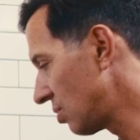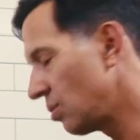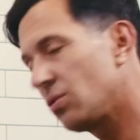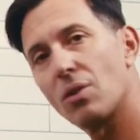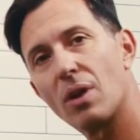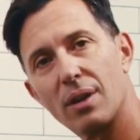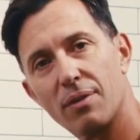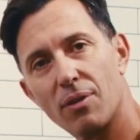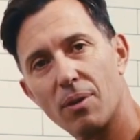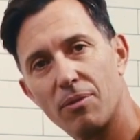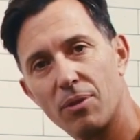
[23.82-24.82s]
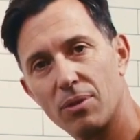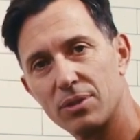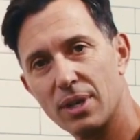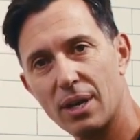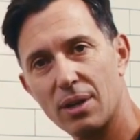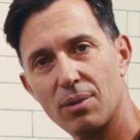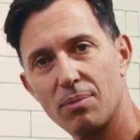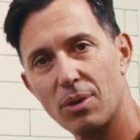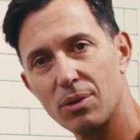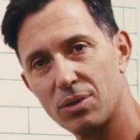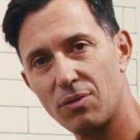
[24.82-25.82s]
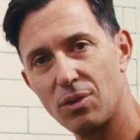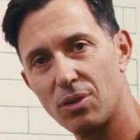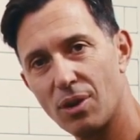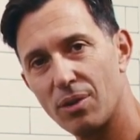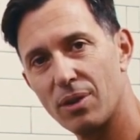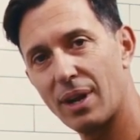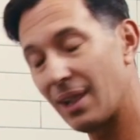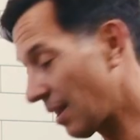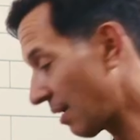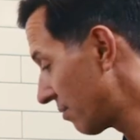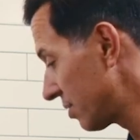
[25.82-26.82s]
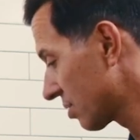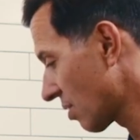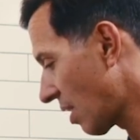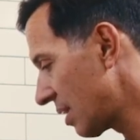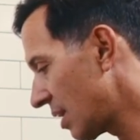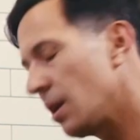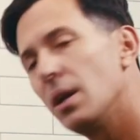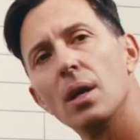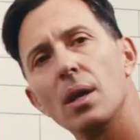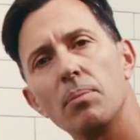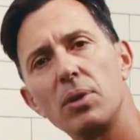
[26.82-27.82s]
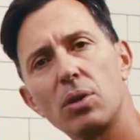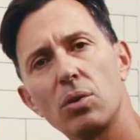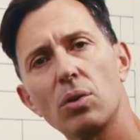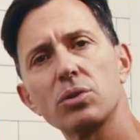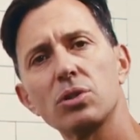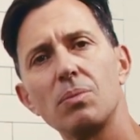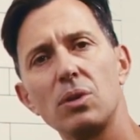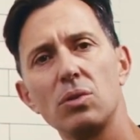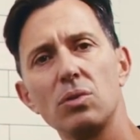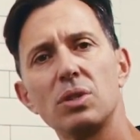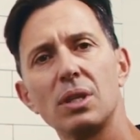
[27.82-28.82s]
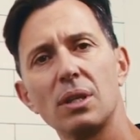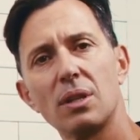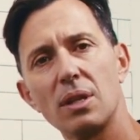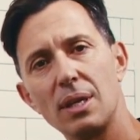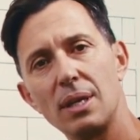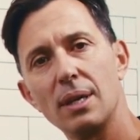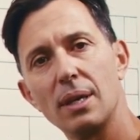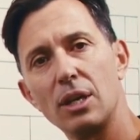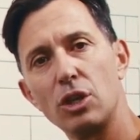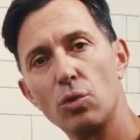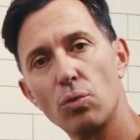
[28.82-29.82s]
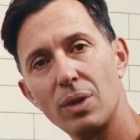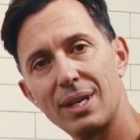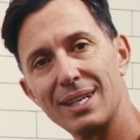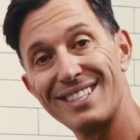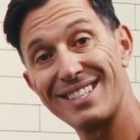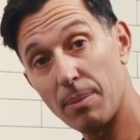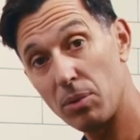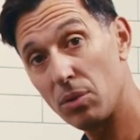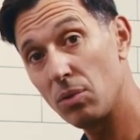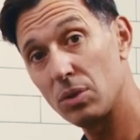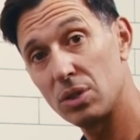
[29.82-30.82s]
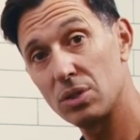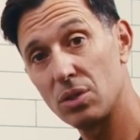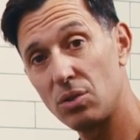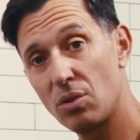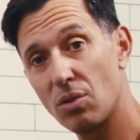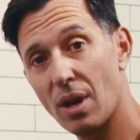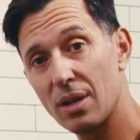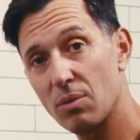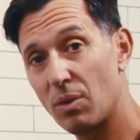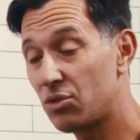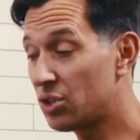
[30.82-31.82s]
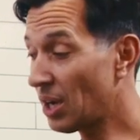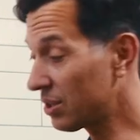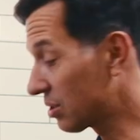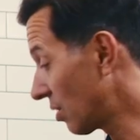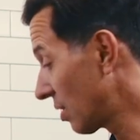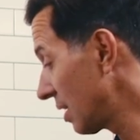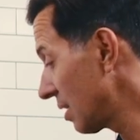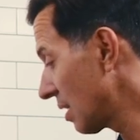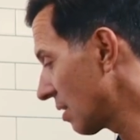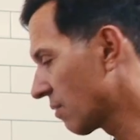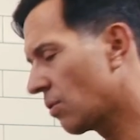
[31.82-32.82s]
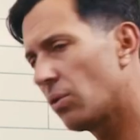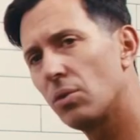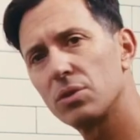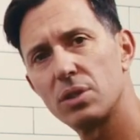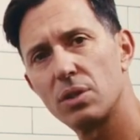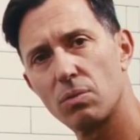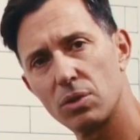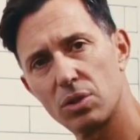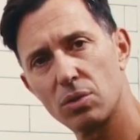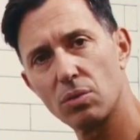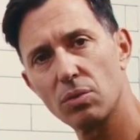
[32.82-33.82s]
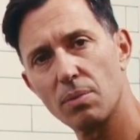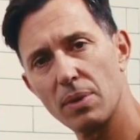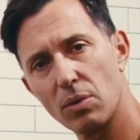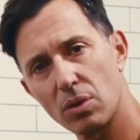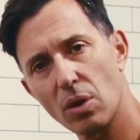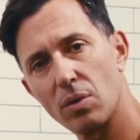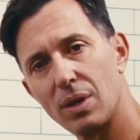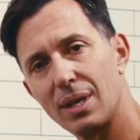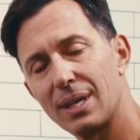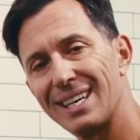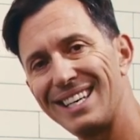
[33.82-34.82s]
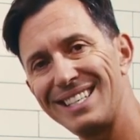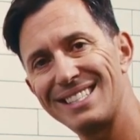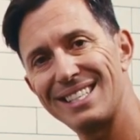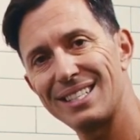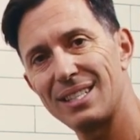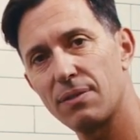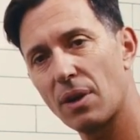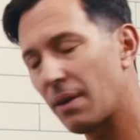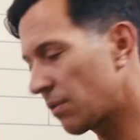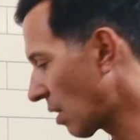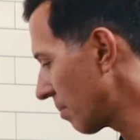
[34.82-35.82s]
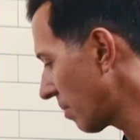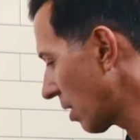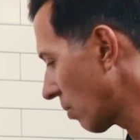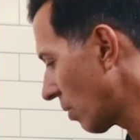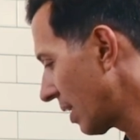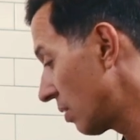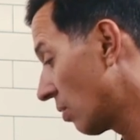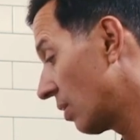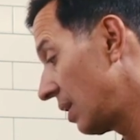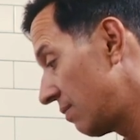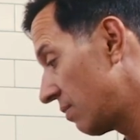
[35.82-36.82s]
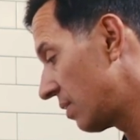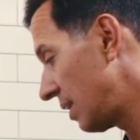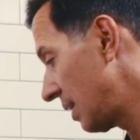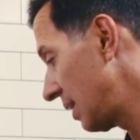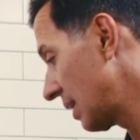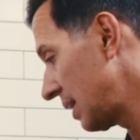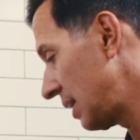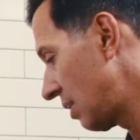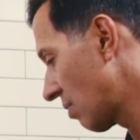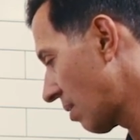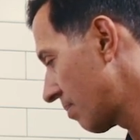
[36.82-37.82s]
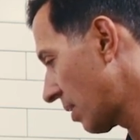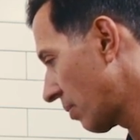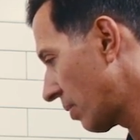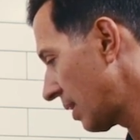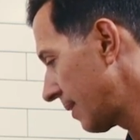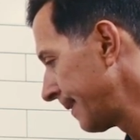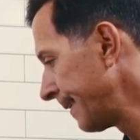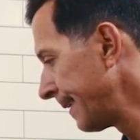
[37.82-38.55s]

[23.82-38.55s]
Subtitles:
new grinder from Firenzato, and most of you know that I love this grinder. But you could also be using the Eureka W, which is a new grinder we've just got in, and of course the original, the Mahlkönig E65 grind by weight, or even the E80 grind by weight.